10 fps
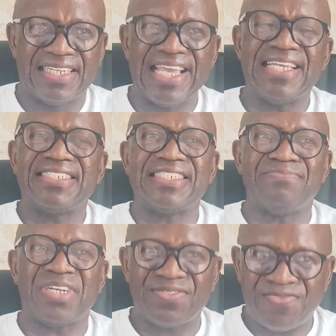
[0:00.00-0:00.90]

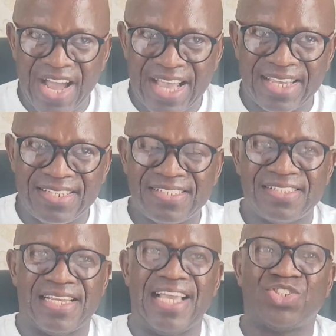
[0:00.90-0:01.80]
ANC must find
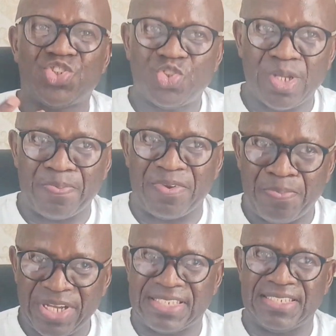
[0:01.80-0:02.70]
a suitable
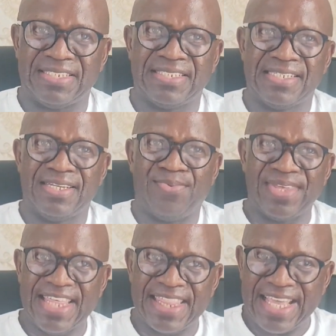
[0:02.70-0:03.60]
person
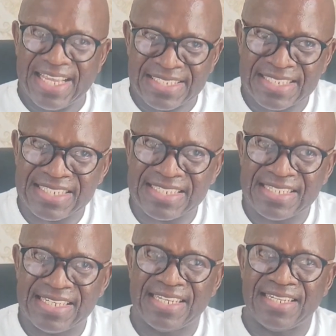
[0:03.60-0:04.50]
within the
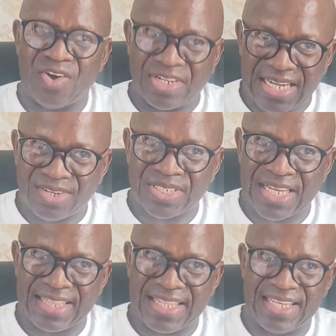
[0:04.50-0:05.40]
ANC, not
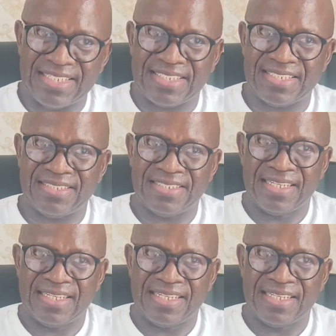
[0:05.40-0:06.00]
outside the ANC.